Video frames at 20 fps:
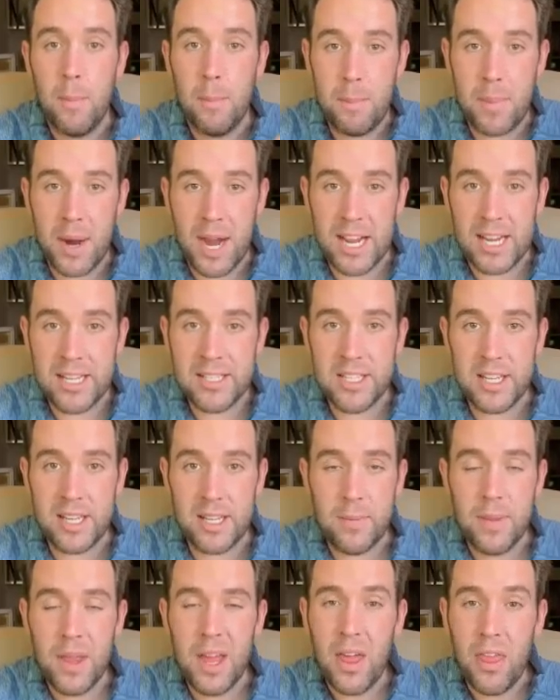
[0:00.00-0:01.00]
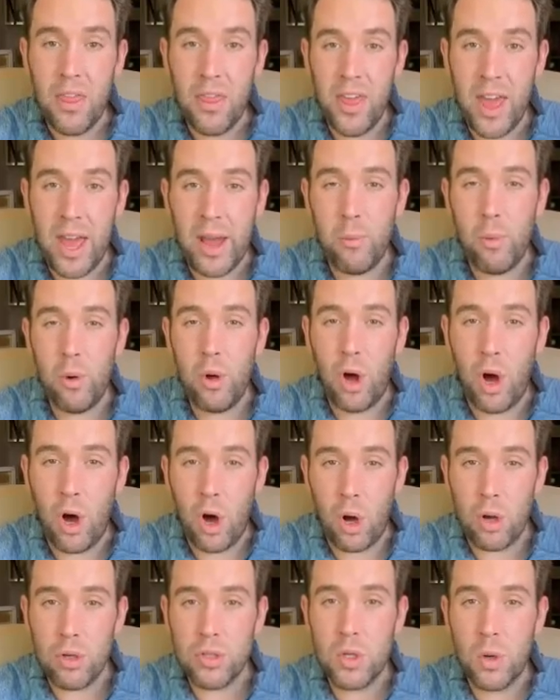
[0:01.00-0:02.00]
buys it, that will
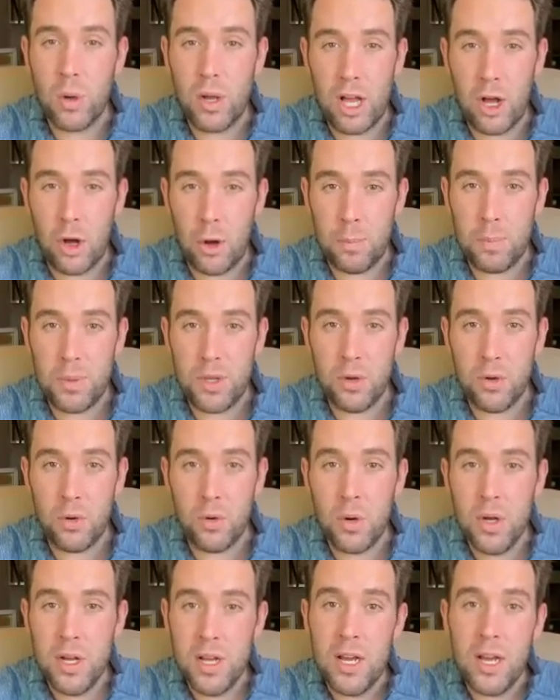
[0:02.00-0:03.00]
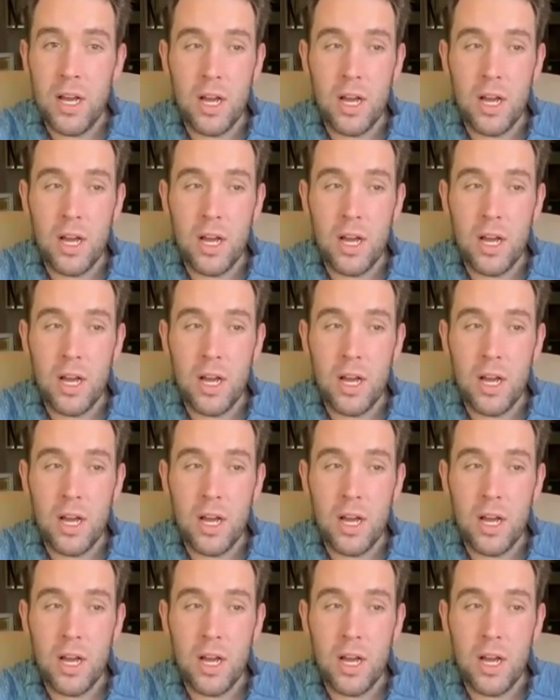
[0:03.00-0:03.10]
also help you